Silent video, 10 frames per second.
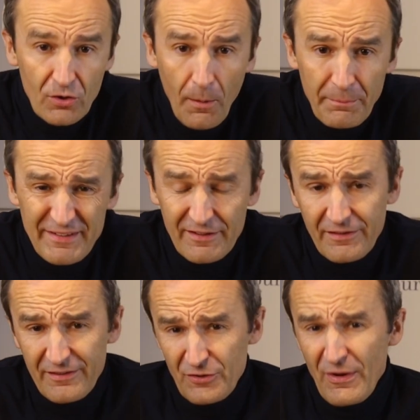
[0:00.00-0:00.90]

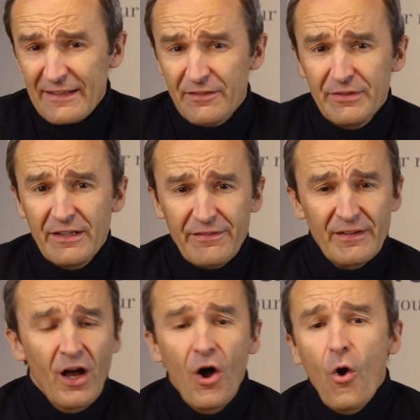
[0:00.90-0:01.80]
competence,
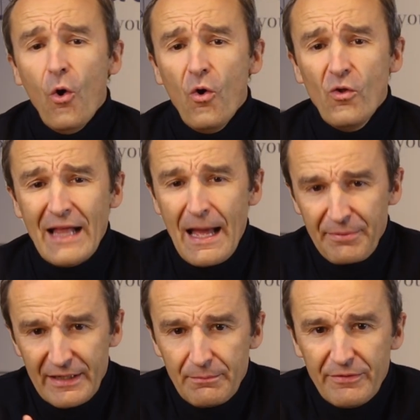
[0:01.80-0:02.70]
attractiveness, all
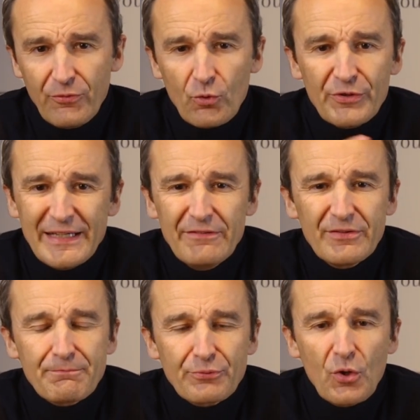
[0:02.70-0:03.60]
happening before you
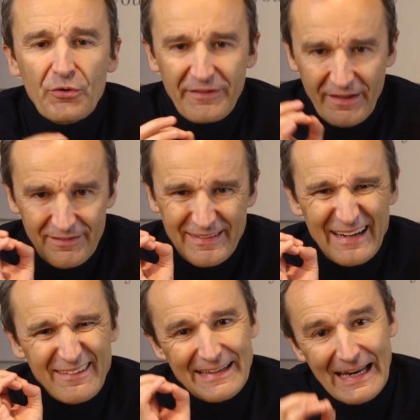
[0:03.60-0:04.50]
even process
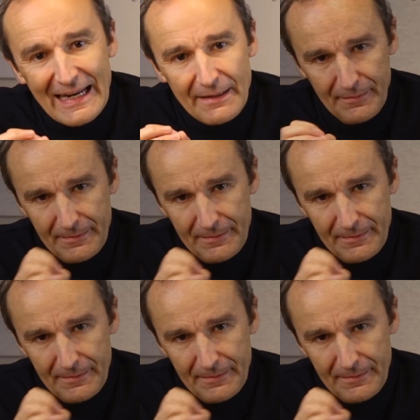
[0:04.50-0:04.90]
their name.